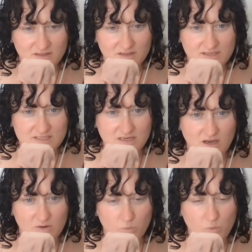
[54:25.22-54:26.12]
is
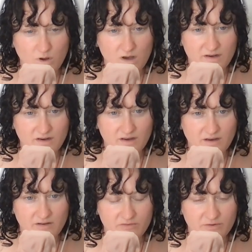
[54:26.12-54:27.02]
not one
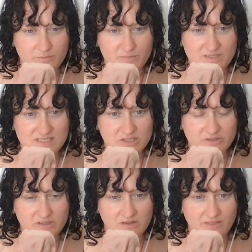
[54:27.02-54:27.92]
of
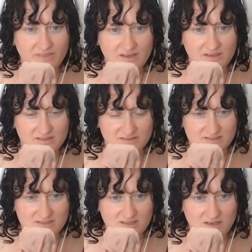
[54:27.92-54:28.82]
material
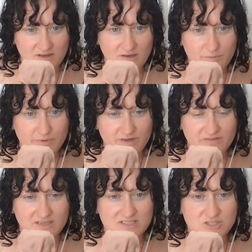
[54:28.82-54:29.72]
things, but
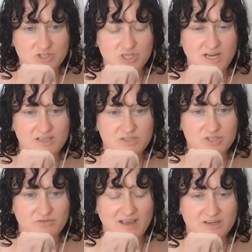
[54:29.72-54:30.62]
of an
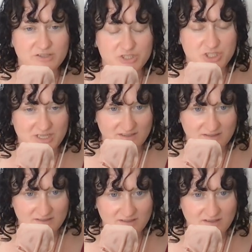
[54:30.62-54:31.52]
exchange of
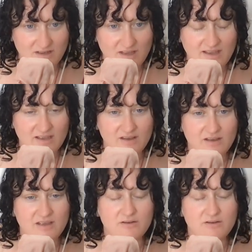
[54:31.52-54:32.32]
energy in